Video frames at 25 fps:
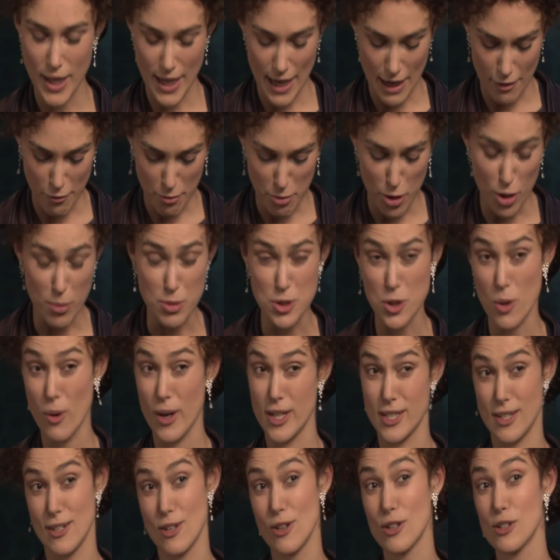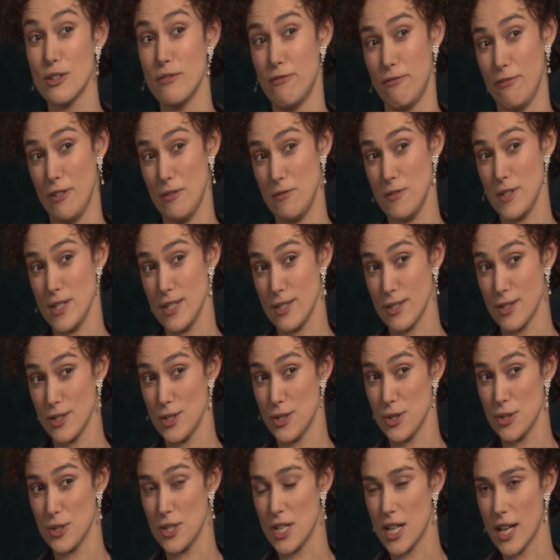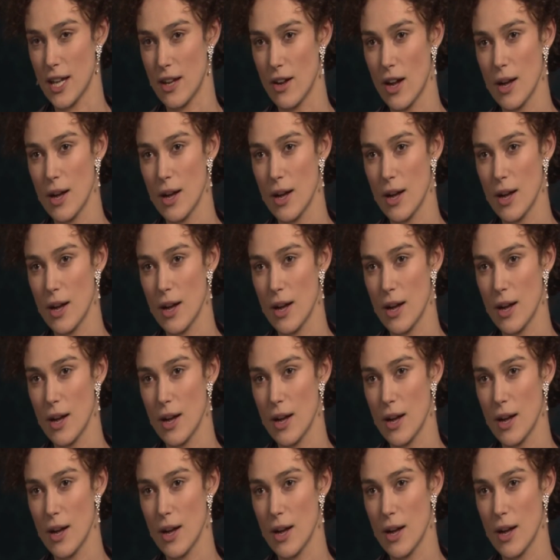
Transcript: have popped quite a lot of 50s couture in here.